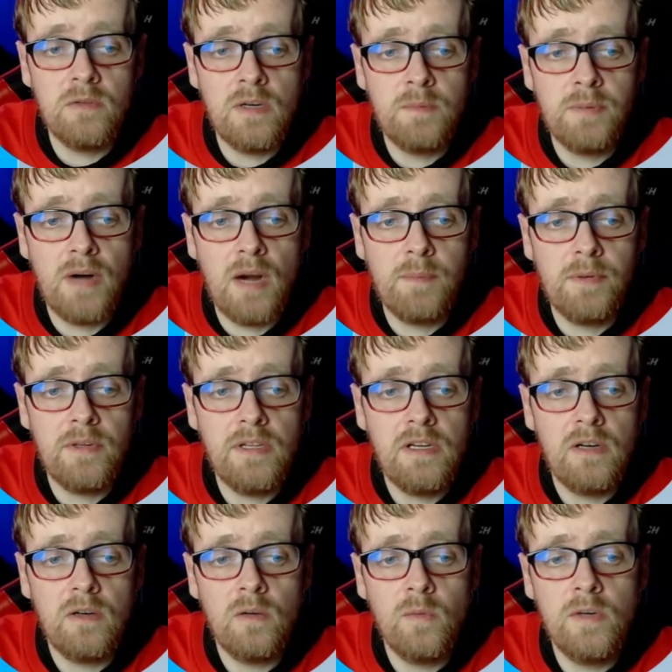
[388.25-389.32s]
line to run
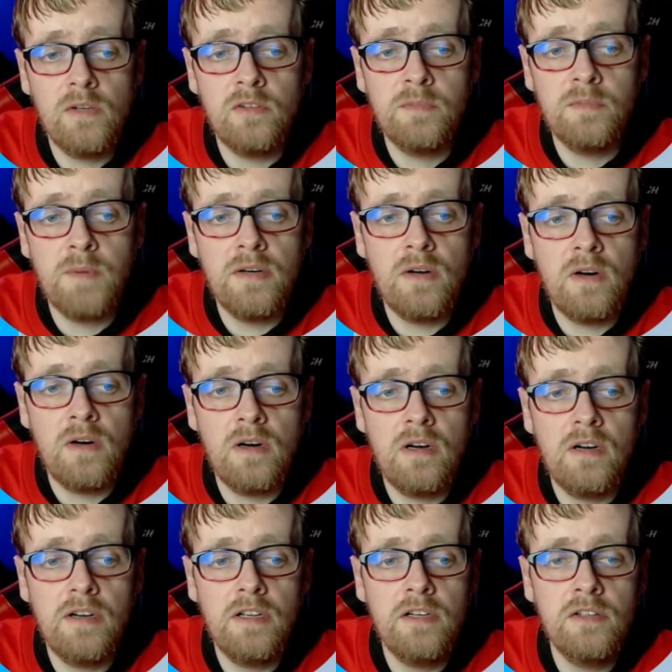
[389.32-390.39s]
properly are Windows button
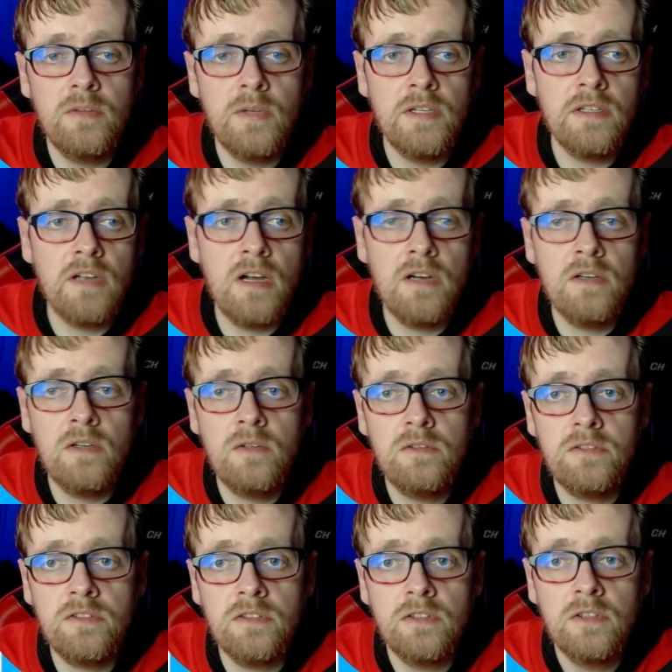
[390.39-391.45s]
R and doing
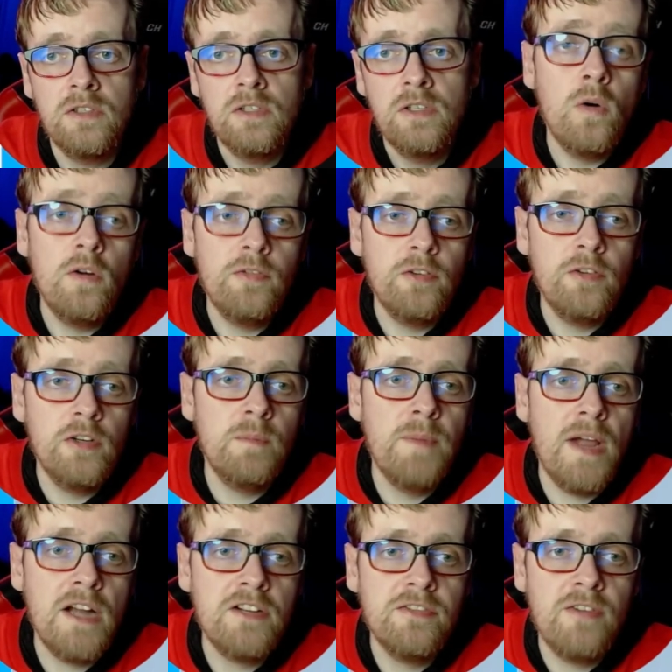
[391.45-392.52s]
conhost. Or for your
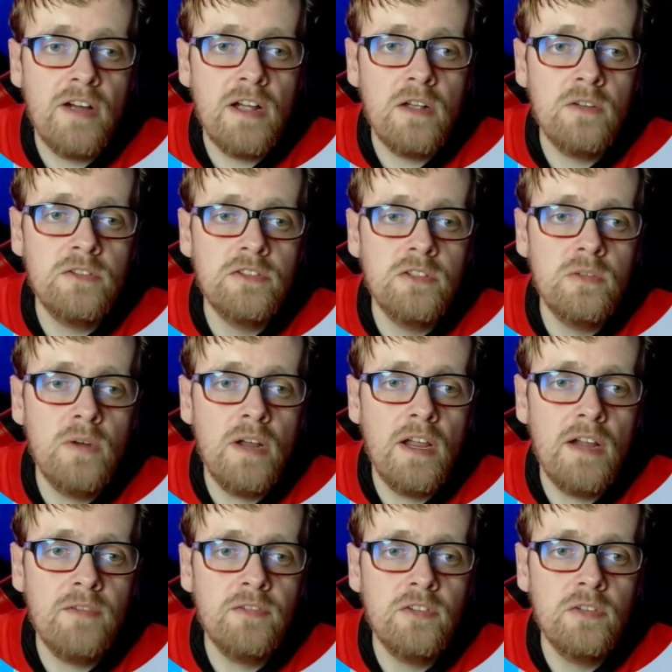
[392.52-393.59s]
batch files, you
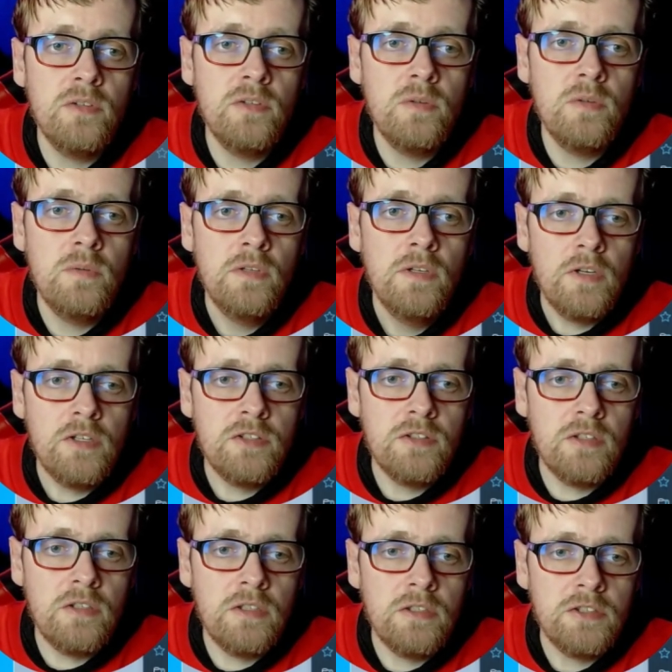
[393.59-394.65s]
have to... Uh,
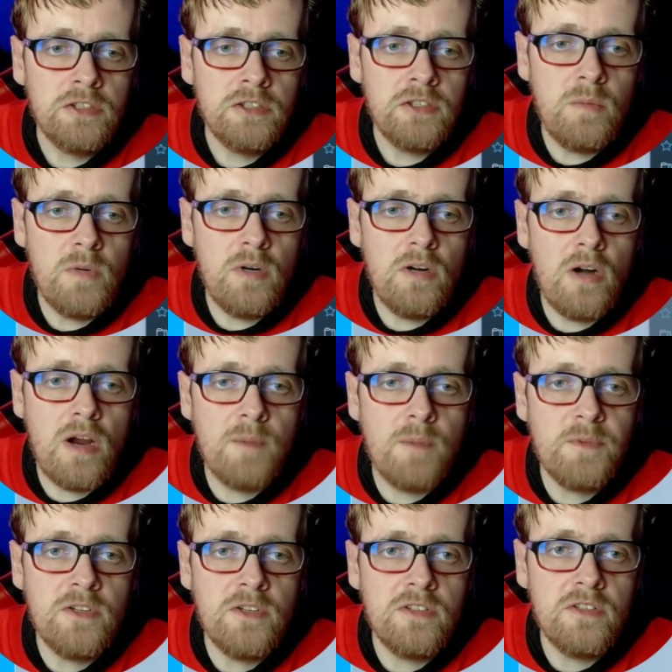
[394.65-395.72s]
show more
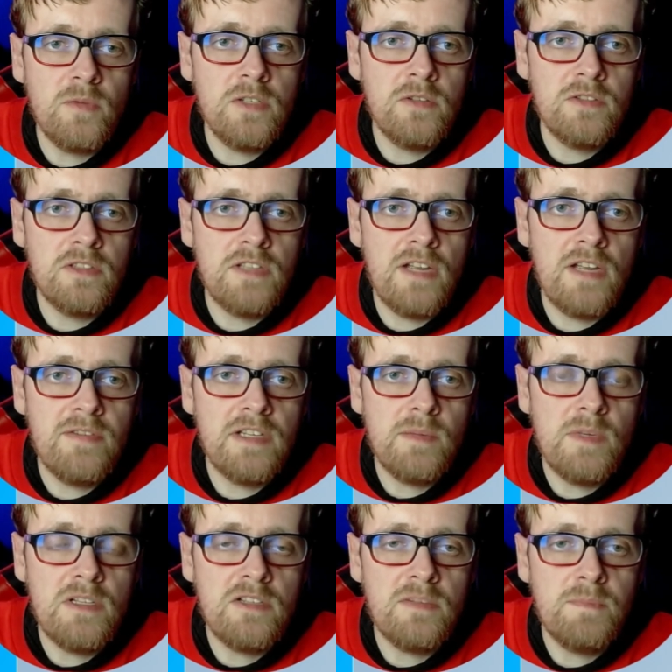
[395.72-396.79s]
options in Windows 11.
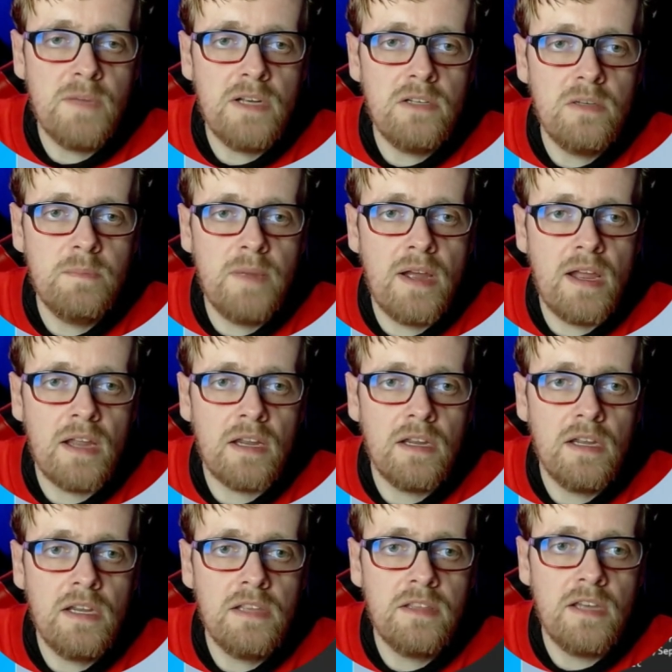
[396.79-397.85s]
Give me this menu back.
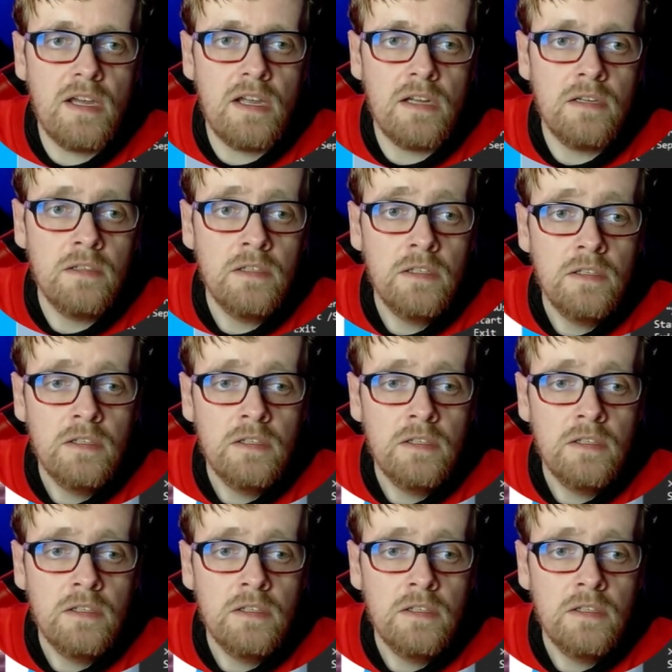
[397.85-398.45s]
I hate that.